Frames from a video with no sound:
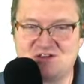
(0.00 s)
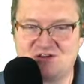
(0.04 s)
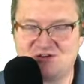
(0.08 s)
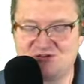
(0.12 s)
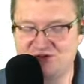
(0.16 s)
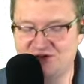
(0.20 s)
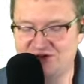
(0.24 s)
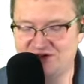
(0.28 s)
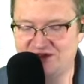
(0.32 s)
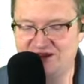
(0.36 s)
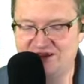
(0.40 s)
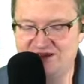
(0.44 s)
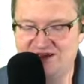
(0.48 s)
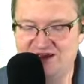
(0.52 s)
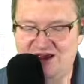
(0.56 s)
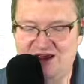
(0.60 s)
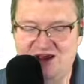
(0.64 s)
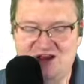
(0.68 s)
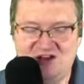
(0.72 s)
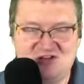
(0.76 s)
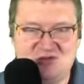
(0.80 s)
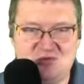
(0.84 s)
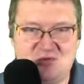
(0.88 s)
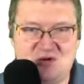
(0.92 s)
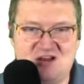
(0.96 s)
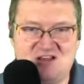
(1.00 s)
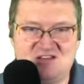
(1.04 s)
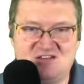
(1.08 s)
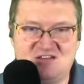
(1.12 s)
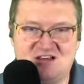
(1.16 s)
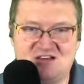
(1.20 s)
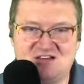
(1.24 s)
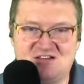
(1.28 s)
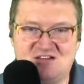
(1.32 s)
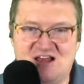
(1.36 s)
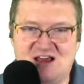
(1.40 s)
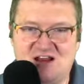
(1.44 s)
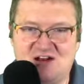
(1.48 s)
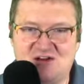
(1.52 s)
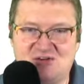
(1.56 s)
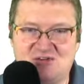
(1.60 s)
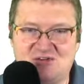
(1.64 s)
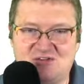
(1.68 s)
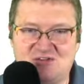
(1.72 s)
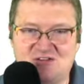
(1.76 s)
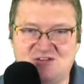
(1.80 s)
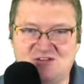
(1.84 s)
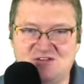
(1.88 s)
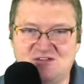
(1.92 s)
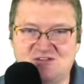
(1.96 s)
There's only 26
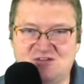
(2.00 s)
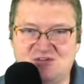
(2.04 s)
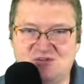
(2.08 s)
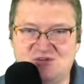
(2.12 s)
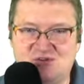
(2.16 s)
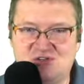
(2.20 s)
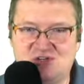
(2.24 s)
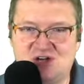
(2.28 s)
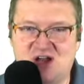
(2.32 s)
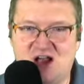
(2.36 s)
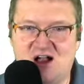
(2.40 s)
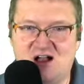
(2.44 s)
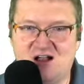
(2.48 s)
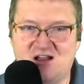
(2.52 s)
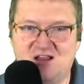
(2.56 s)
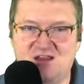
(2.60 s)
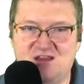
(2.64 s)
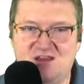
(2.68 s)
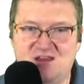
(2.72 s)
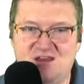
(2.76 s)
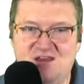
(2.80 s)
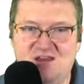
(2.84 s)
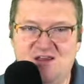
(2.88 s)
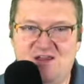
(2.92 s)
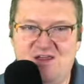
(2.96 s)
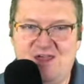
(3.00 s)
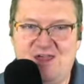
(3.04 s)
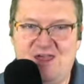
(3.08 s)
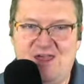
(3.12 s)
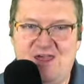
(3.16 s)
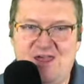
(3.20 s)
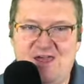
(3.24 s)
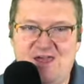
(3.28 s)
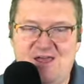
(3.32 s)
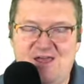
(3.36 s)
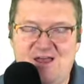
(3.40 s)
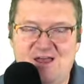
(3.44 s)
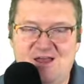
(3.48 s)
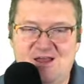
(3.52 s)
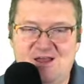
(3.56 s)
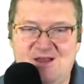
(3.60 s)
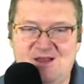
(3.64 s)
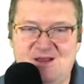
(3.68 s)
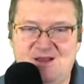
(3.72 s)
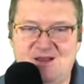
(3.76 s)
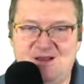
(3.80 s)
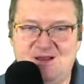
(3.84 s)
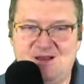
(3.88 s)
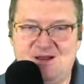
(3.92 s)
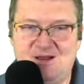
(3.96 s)
letters, so shock.
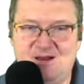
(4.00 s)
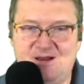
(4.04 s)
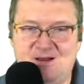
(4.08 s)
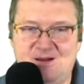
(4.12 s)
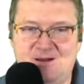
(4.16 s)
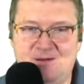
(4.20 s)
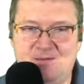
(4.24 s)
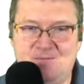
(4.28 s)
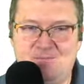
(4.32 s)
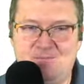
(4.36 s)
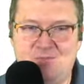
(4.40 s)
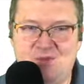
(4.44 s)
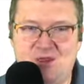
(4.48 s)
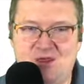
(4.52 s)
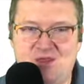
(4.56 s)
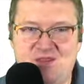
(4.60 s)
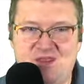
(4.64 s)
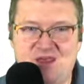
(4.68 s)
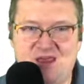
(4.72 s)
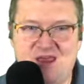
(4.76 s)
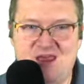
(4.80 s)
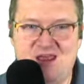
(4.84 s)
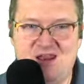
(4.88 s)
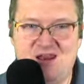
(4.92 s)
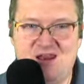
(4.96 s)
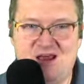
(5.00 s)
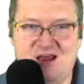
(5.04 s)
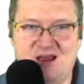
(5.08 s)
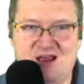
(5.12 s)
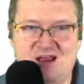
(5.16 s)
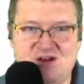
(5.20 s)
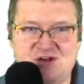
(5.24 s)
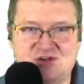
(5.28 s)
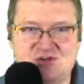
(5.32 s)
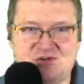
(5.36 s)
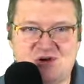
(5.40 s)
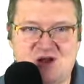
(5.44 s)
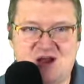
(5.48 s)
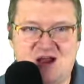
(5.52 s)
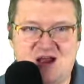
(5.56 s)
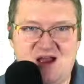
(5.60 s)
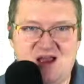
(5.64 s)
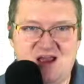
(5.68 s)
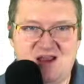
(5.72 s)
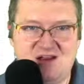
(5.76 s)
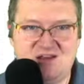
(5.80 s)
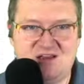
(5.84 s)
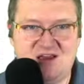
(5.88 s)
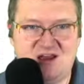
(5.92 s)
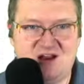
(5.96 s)
And then I
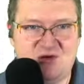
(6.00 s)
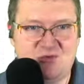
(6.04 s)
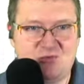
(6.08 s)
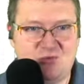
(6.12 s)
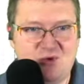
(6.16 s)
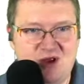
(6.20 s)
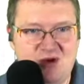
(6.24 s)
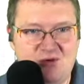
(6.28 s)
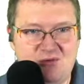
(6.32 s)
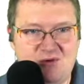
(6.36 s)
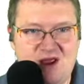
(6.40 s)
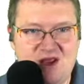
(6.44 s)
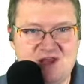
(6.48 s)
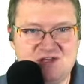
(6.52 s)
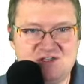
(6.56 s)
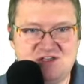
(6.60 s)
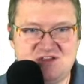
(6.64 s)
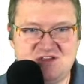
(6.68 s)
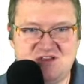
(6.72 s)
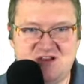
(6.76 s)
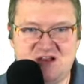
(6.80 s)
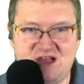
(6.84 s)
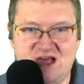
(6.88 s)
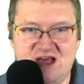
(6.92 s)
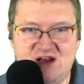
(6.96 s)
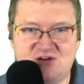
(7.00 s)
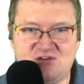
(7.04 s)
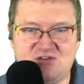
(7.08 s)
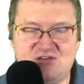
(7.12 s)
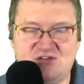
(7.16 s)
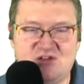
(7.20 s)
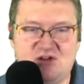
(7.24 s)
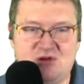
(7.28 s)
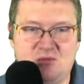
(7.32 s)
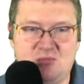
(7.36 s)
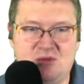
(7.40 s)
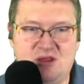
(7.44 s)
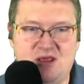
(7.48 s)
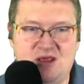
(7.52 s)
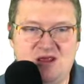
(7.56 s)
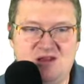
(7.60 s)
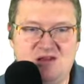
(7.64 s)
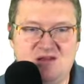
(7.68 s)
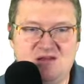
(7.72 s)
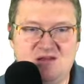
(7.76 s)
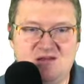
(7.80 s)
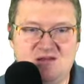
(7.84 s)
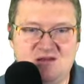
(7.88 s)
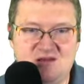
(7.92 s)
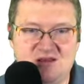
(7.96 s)
tried kind of rearranging the letters a little bit,
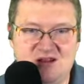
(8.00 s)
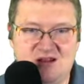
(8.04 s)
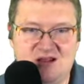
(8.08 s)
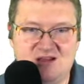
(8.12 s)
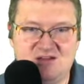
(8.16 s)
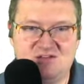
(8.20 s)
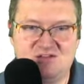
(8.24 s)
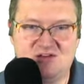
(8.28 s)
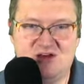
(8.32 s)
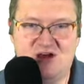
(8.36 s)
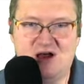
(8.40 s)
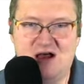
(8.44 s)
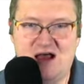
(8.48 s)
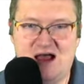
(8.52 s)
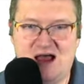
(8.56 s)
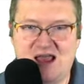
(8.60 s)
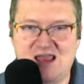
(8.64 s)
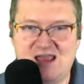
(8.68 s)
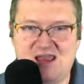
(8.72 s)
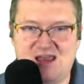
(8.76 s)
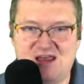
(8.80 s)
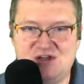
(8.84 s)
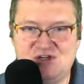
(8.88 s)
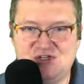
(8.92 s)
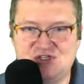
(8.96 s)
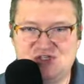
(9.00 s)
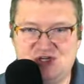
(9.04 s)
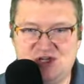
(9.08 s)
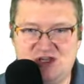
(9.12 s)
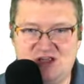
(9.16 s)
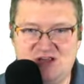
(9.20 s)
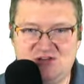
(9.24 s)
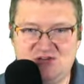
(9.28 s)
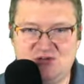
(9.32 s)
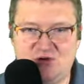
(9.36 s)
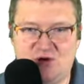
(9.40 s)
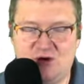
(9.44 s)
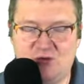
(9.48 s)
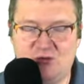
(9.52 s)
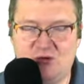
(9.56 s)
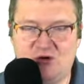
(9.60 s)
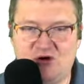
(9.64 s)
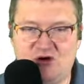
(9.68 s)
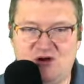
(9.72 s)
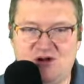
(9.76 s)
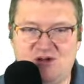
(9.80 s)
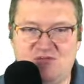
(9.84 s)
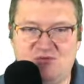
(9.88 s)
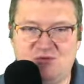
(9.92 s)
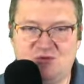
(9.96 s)
and I saw ing, so I
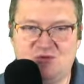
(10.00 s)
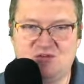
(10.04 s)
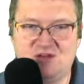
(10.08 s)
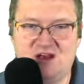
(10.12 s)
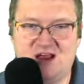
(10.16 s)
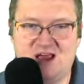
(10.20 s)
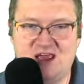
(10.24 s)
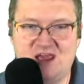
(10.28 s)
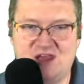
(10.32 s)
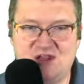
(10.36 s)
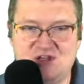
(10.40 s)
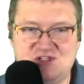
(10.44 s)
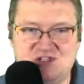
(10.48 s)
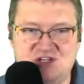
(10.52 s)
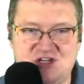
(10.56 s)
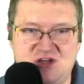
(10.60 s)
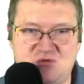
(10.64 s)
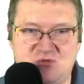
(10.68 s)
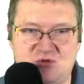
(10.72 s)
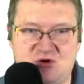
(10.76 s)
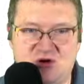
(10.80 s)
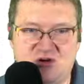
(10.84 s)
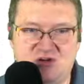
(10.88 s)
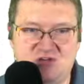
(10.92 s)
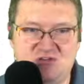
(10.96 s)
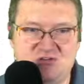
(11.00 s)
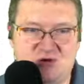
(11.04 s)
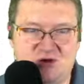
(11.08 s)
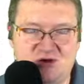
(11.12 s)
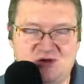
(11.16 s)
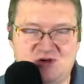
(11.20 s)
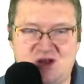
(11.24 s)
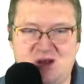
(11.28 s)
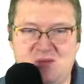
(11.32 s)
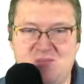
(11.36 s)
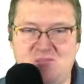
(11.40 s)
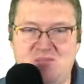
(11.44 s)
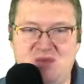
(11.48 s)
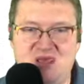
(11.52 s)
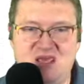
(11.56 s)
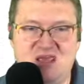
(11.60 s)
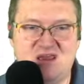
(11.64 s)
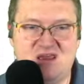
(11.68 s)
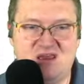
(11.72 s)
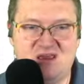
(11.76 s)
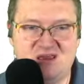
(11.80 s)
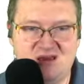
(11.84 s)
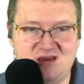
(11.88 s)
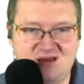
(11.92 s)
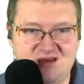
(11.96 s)
wondered if it was an ing word, so I tried
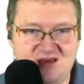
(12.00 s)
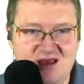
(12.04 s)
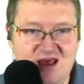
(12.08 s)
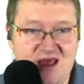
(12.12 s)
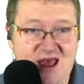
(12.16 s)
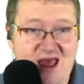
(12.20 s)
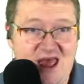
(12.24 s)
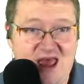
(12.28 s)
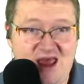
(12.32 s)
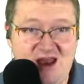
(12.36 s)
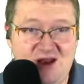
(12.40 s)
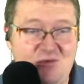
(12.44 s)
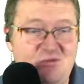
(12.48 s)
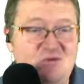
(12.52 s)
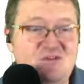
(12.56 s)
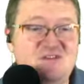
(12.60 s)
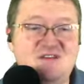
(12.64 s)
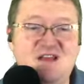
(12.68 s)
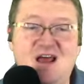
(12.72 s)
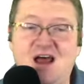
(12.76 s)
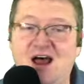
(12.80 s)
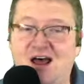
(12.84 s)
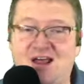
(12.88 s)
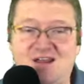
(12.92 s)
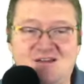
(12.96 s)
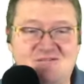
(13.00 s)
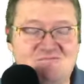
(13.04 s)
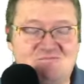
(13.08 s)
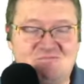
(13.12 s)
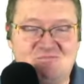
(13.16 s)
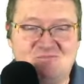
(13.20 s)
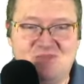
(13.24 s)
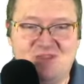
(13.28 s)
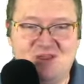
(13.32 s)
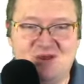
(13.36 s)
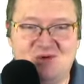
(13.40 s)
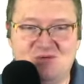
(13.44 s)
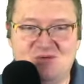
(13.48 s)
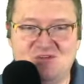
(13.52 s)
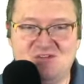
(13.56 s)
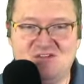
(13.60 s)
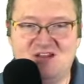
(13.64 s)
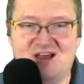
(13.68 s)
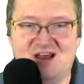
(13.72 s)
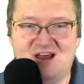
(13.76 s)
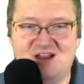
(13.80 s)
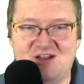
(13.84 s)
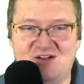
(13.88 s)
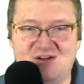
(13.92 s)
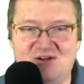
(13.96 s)
being, and it was not. It was
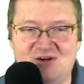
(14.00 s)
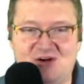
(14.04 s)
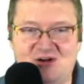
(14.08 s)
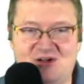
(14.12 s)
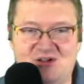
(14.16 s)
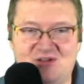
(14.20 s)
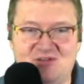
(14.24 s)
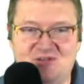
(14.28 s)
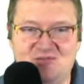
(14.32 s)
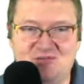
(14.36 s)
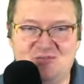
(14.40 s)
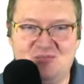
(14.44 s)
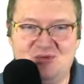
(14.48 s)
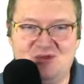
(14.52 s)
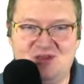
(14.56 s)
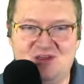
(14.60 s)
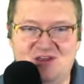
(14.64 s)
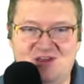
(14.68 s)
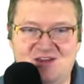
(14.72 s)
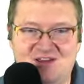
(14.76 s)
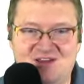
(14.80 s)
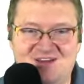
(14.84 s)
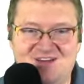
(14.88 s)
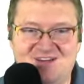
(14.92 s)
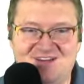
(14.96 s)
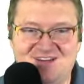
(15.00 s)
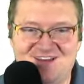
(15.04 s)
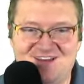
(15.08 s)
not at all being.